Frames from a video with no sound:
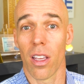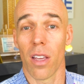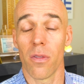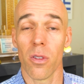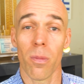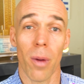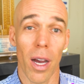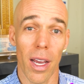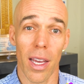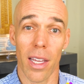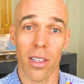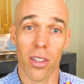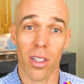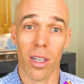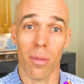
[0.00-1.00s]
If you buy
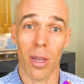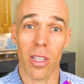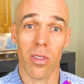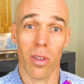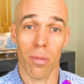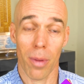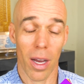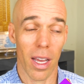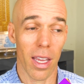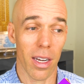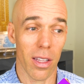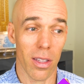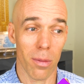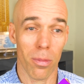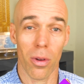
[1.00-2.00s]
it, you're going to basically buy it
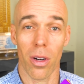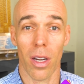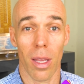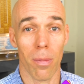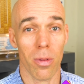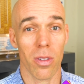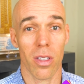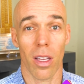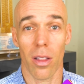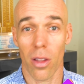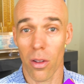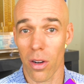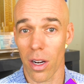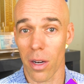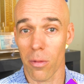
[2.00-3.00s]
and then put an eight percent
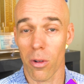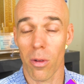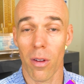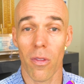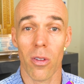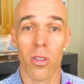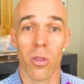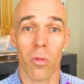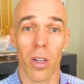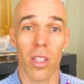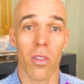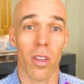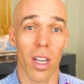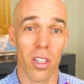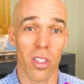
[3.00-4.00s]
loan on it. Well, what if there's a way
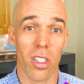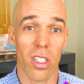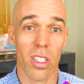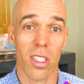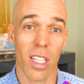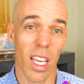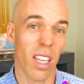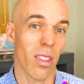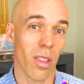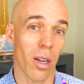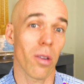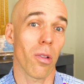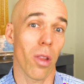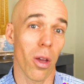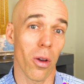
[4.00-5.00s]
you can actually just take
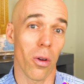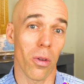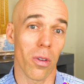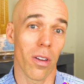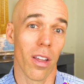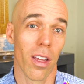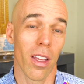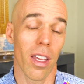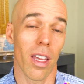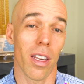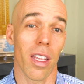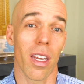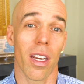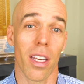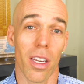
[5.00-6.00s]
their loan and
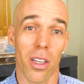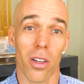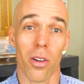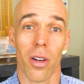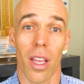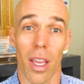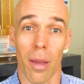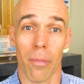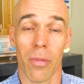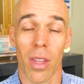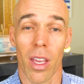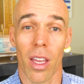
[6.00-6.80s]
get it in your name.